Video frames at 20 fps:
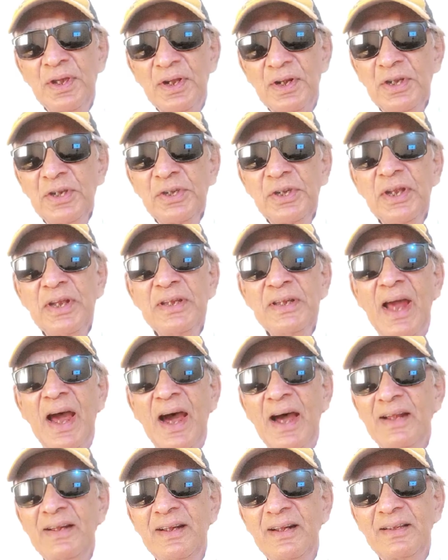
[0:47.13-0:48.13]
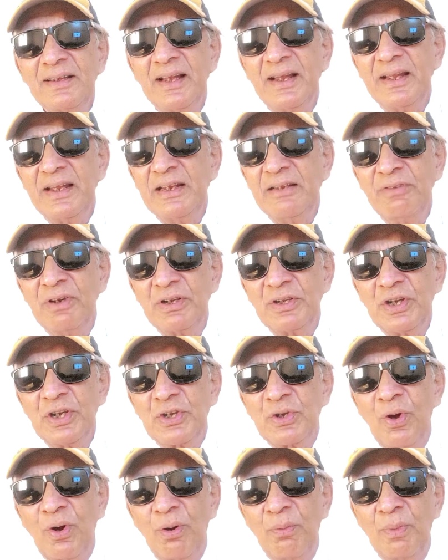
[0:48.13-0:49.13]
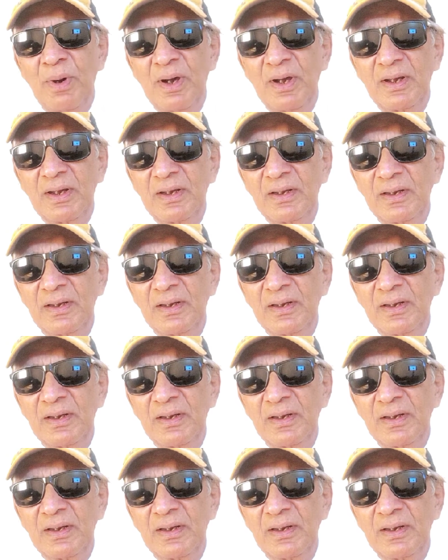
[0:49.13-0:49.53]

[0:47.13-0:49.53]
written under the inverted comma.